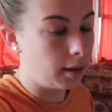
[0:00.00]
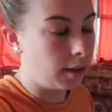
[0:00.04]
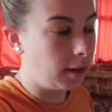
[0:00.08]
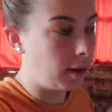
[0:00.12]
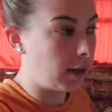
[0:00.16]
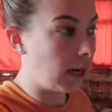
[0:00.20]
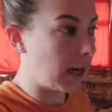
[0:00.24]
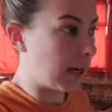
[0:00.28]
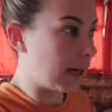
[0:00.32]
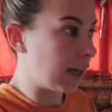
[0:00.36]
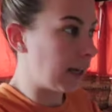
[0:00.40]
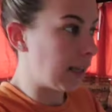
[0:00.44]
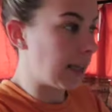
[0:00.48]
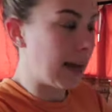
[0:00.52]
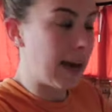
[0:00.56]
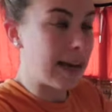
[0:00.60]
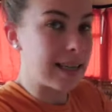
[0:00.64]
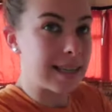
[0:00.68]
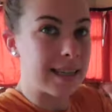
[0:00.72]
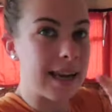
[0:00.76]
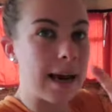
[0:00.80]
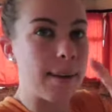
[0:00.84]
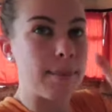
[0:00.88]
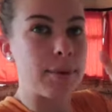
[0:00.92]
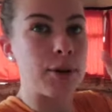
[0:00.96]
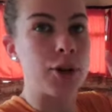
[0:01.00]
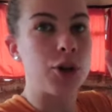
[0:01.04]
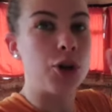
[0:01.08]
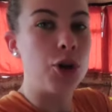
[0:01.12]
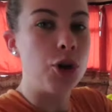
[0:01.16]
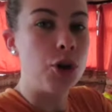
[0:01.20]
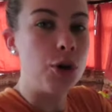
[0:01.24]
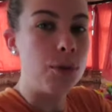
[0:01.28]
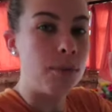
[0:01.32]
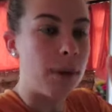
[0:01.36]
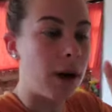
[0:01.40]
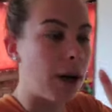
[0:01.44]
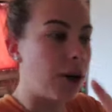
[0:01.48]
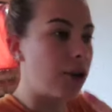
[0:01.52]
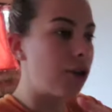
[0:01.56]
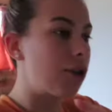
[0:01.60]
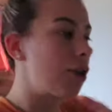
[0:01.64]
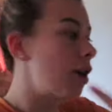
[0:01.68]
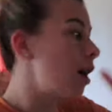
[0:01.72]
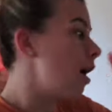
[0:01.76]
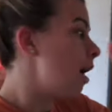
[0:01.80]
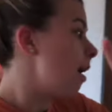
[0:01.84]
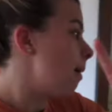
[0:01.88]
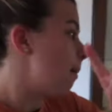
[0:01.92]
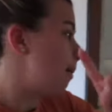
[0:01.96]
luckily that hasn't happened too
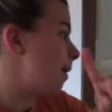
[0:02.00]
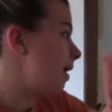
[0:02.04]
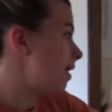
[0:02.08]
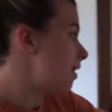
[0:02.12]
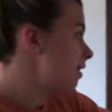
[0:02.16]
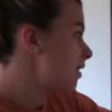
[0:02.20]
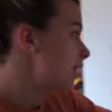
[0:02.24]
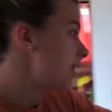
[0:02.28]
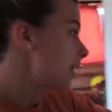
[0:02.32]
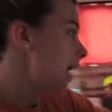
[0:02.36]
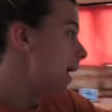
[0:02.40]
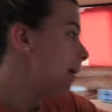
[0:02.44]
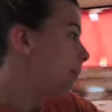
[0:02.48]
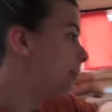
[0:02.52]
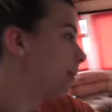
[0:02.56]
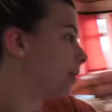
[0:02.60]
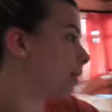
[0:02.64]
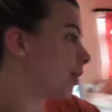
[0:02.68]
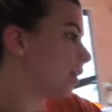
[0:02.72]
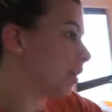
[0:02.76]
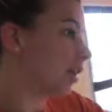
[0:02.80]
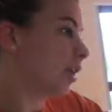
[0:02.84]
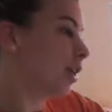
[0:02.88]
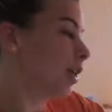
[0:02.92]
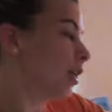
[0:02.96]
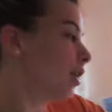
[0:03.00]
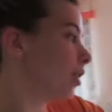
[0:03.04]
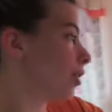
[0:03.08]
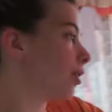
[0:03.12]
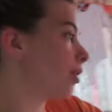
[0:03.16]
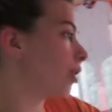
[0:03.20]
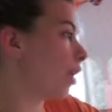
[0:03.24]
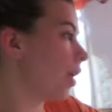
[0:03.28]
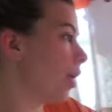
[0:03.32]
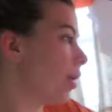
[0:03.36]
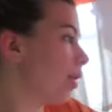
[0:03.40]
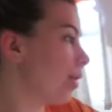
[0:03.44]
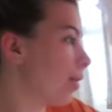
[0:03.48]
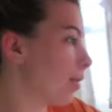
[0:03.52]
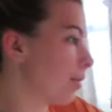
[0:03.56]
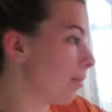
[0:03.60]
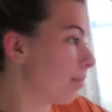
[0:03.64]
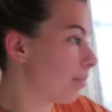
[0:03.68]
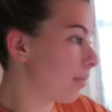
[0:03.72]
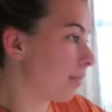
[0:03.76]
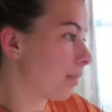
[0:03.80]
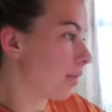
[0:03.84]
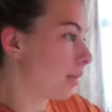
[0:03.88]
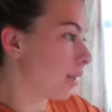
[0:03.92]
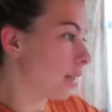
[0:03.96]
much, but it does happen. So
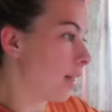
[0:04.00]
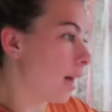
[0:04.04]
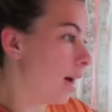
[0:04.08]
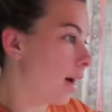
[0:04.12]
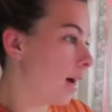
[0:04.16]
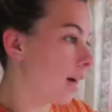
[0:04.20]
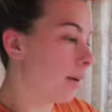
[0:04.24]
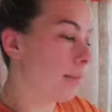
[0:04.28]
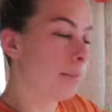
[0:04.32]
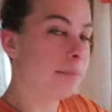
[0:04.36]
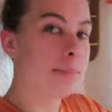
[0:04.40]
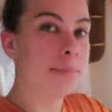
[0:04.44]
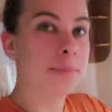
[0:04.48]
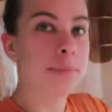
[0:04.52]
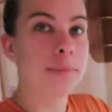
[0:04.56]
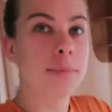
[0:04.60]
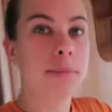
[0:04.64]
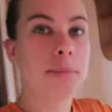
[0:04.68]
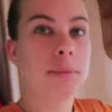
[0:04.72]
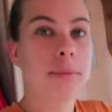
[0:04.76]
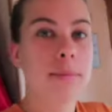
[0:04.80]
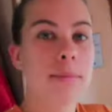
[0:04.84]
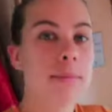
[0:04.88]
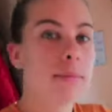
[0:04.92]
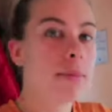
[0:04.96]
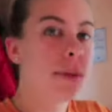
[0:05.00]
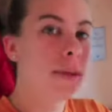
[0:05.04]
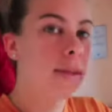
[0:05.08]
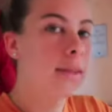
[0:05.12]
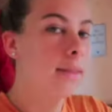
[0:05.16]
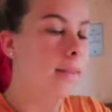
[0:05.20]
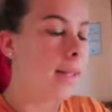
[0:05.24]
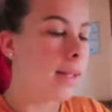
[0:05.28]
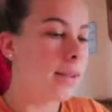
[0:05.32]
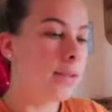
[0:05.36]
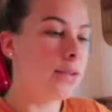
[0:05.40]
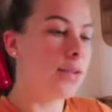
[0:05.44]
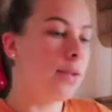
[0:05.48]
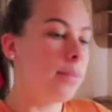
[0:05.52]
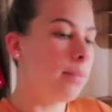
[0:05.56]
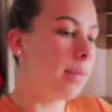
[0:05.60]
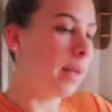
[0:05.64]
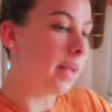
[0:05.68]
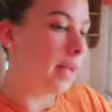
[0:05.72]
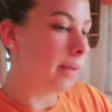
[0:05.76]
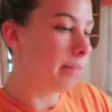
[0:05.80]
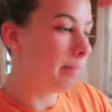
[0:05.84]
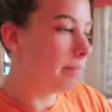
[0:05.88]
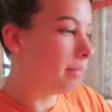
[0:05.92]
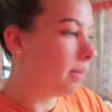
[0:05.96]
yeah, that's on
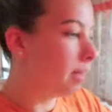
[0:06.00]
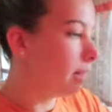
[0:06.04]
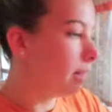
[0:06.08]
me.